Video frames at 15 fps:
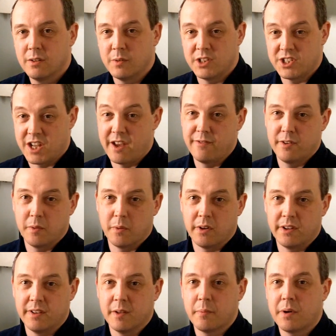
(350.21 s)
which
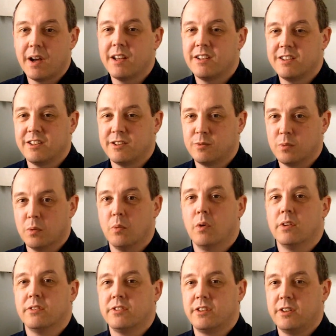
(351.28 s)
everyone in the practice will
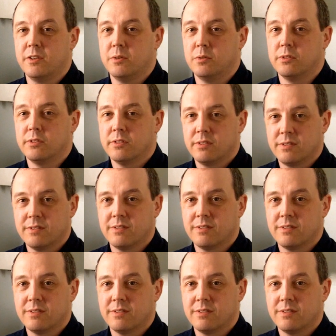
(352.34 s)
want to use.